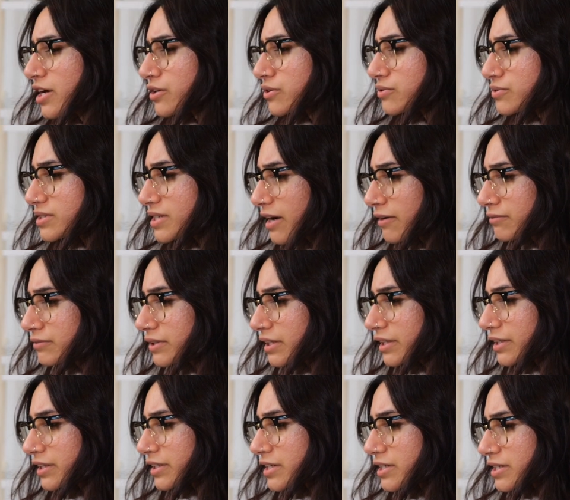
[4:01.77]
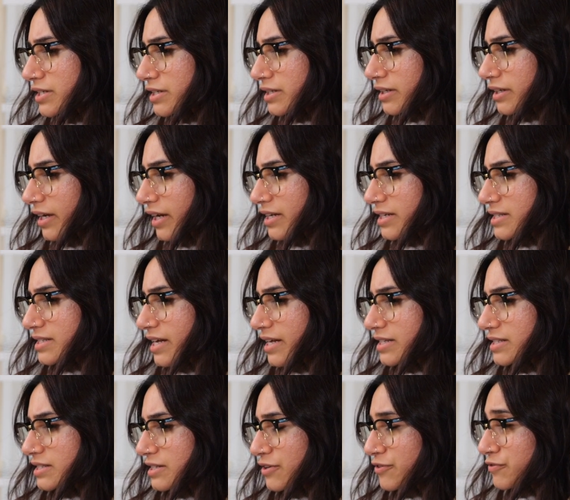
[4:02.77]
You definitely get a
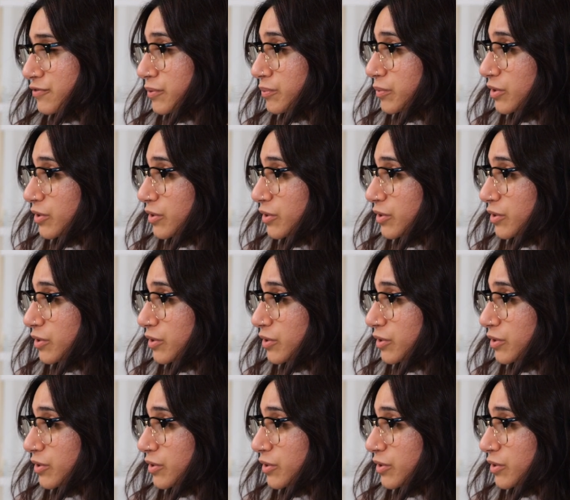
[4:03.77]
sense of